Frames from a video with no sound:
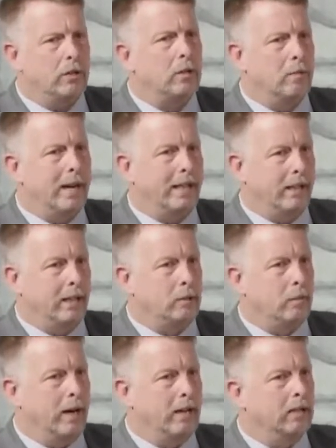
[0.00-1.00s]
make things
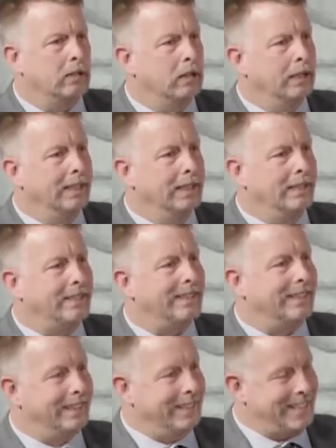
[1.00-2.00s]
better,
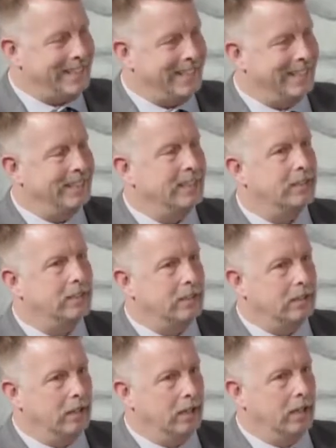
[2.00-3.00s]
to listen
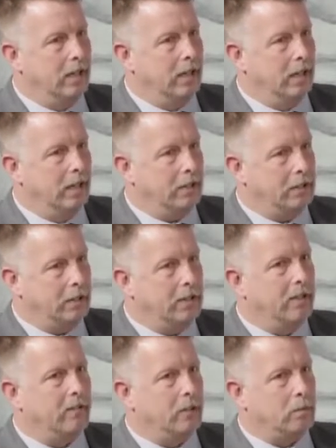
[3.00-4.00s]
to
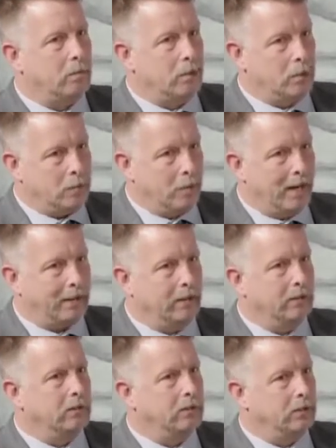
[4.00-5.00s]
different
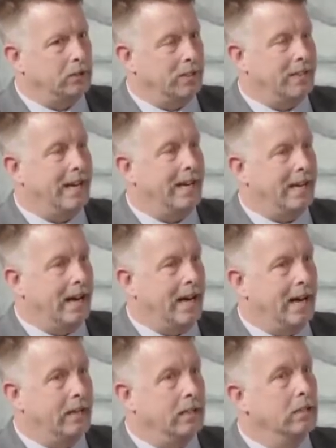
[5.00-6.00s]
perspectives, to take
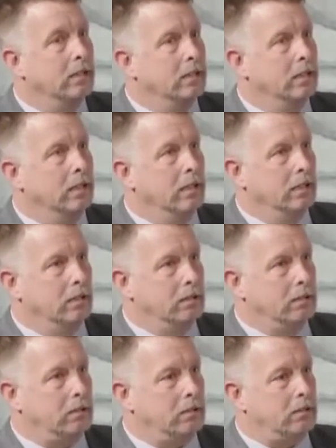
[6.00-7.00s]
on
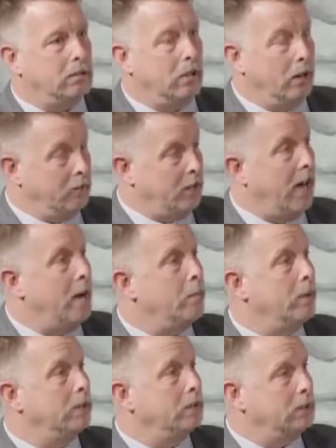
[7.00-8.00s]
tough
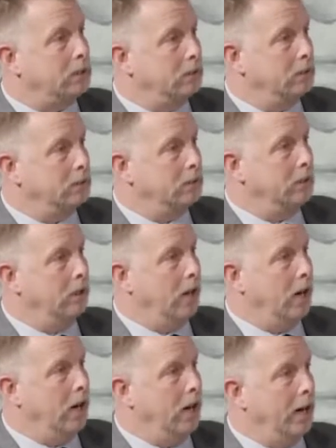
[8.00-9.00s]
topics
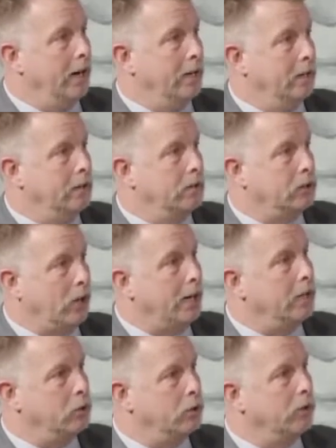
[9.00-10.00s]
and try
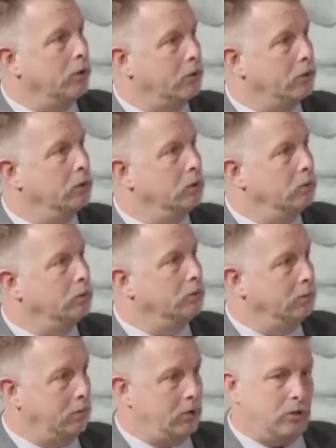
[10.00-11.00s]
to drill through
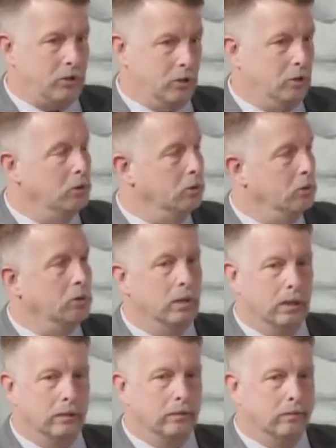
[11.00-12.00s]
to
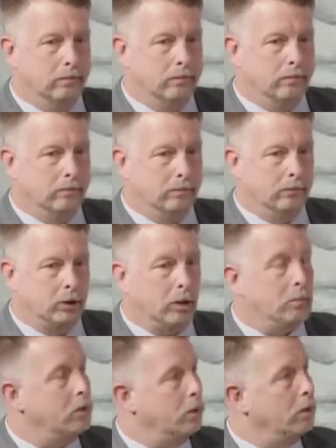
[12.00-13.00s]

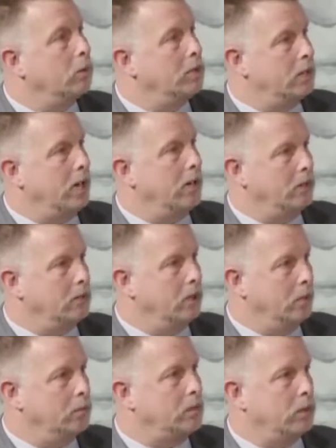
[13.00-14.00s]
some sort of resolve,
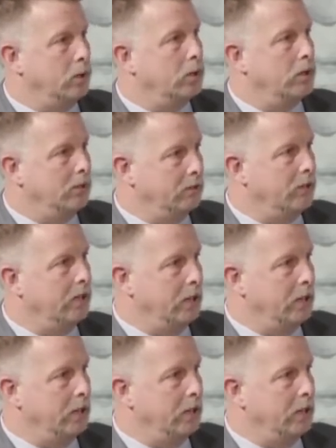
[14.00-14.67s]
some sort of,